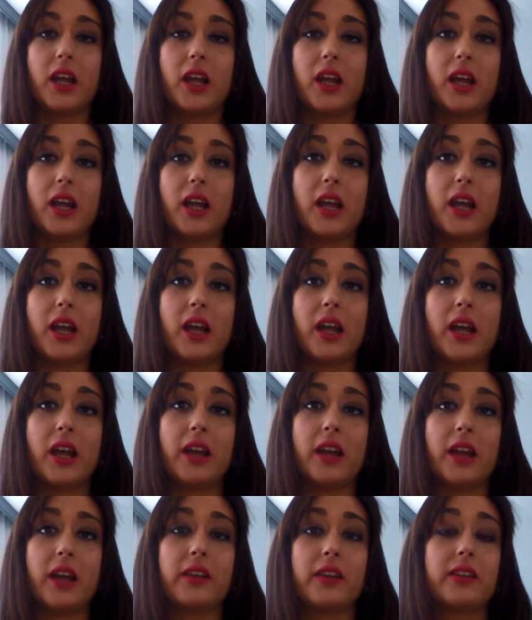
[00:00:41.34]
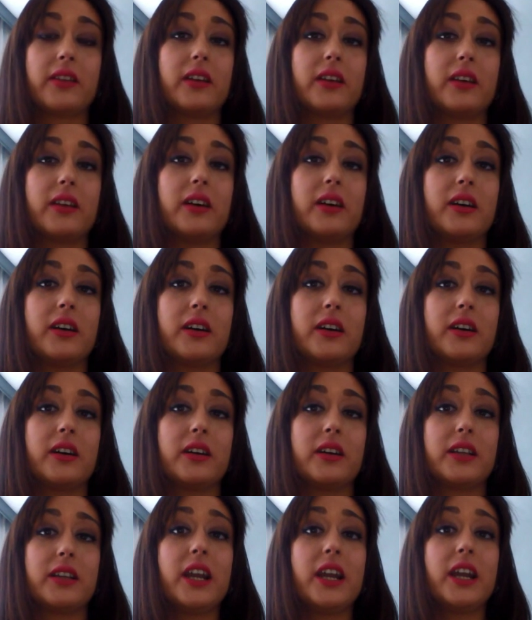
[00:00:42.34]
and
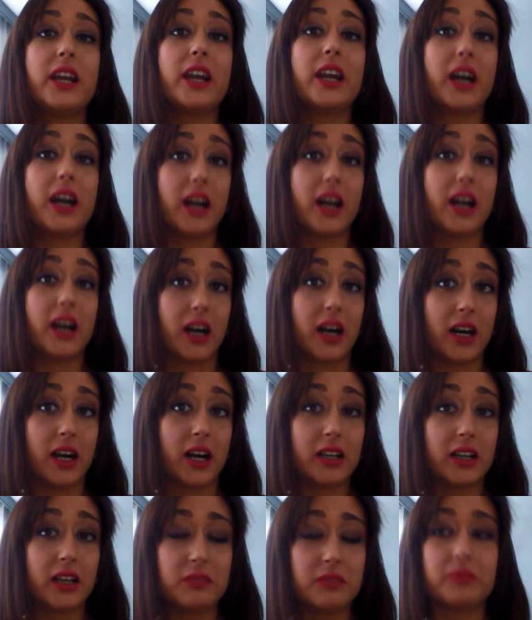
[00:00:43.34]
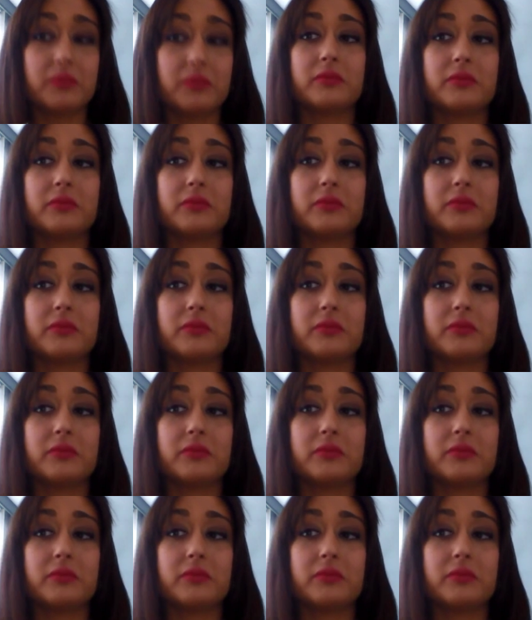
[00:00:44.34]
they are